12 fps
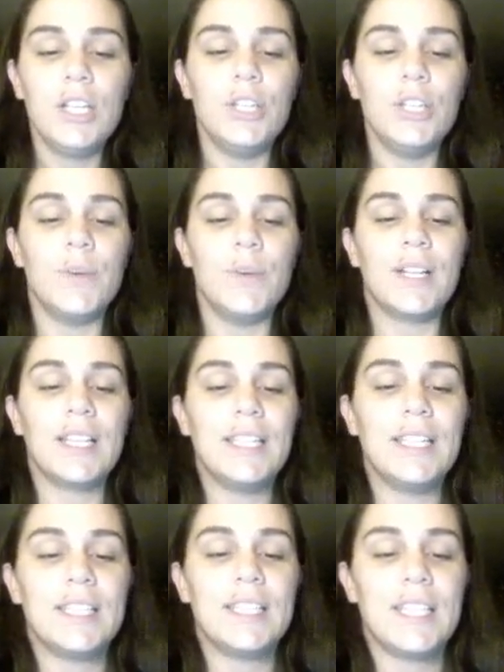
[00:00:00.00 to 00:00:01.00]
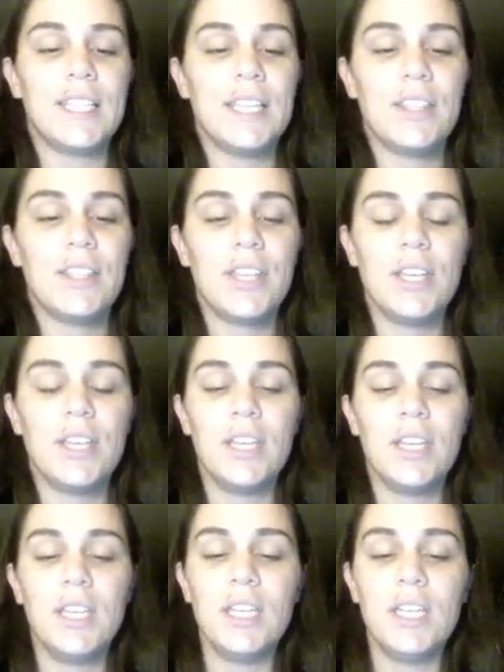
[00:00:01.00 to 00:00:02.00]
You would clean the teeth
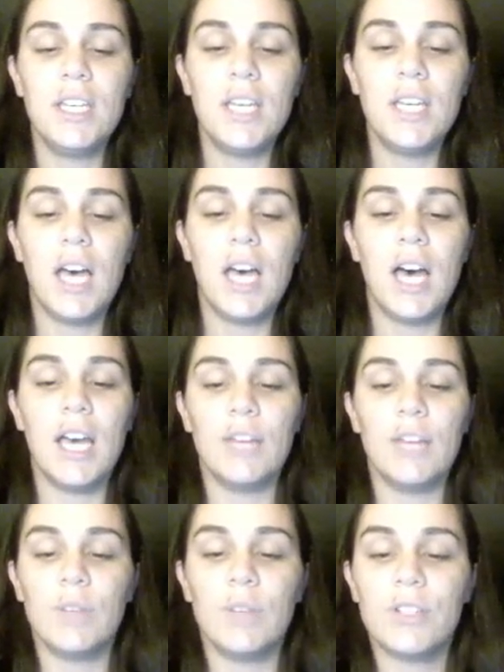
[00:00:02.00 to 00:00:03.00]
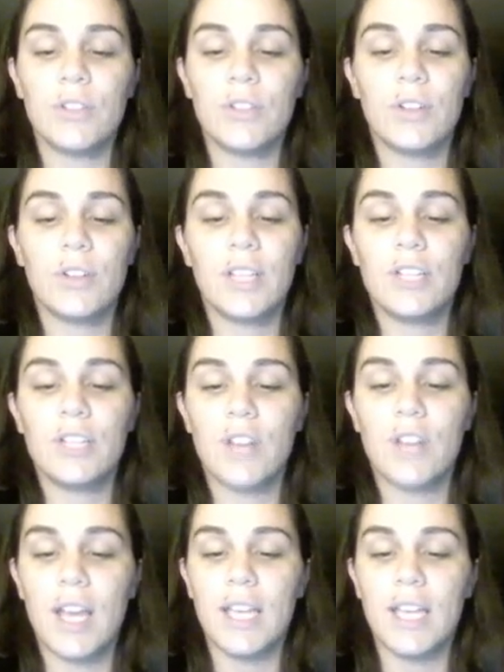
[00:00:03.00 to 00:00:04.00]
and rinse thoroughly,
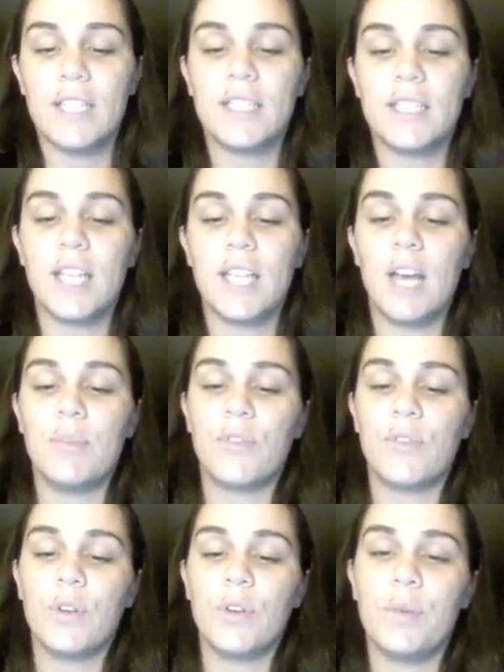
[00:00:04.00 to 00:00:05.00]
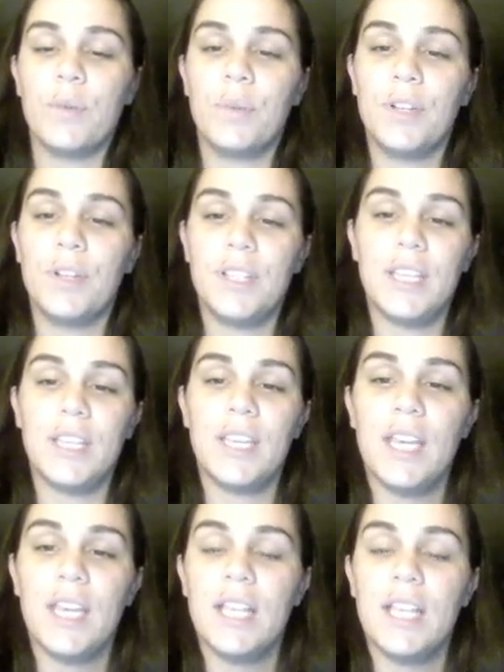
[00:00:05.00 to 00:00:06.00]
dry it before you put
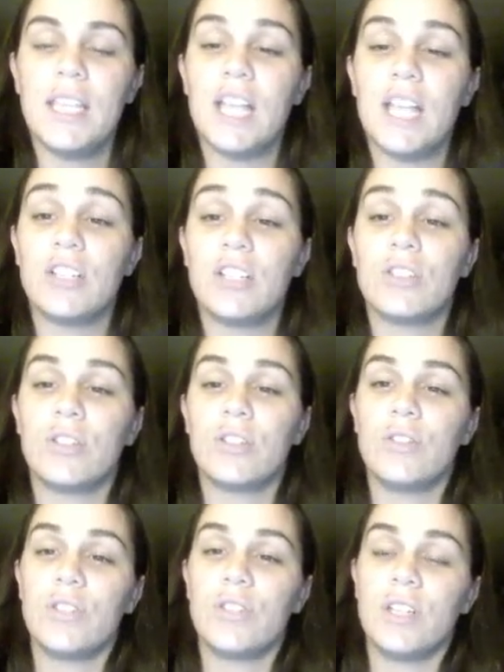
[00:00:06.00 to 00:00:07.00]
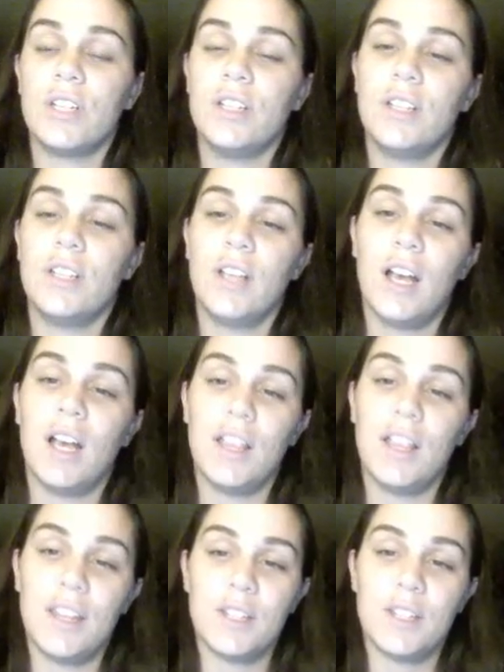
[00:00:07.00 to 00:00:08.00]
the etching solution
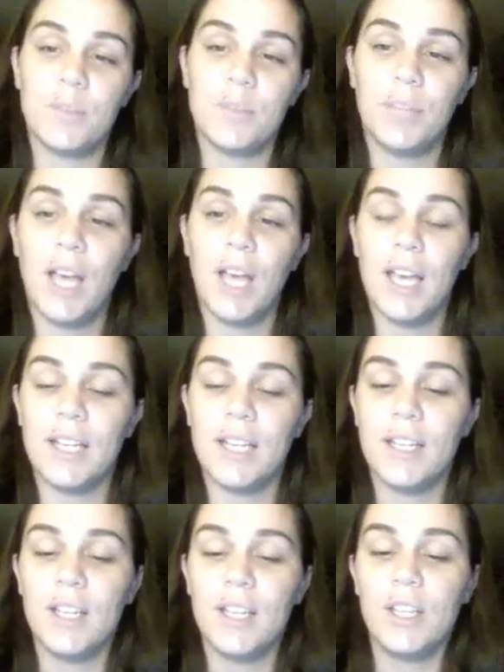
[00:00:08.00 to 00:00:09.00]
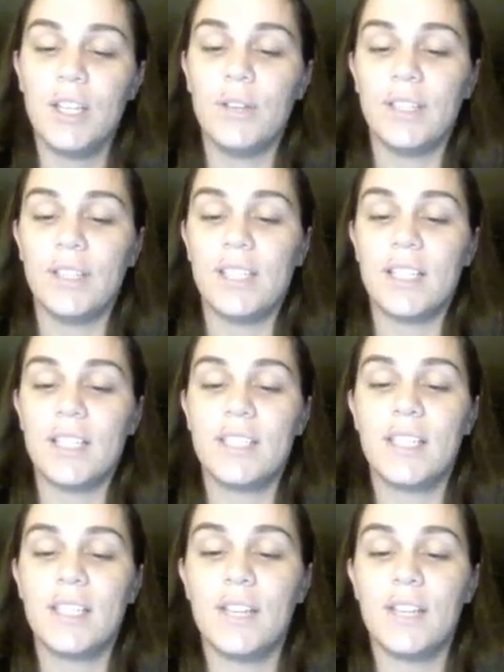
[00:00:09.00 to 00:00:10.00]
that is applied. You let that
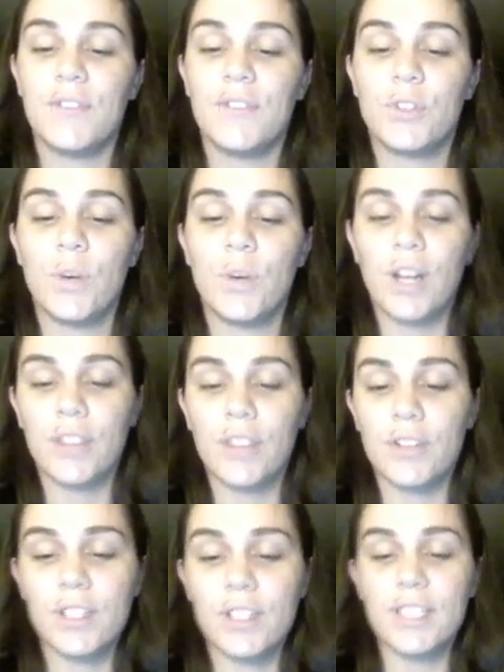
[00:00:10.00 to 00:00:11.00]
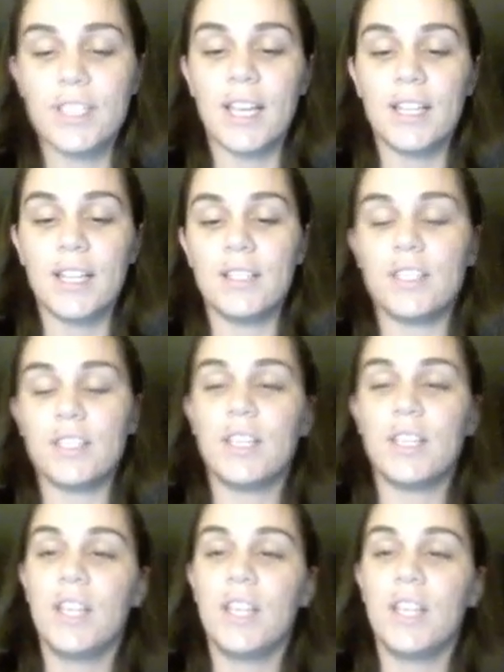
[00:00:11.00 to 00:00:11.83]
sit for 20 to 30 seconds.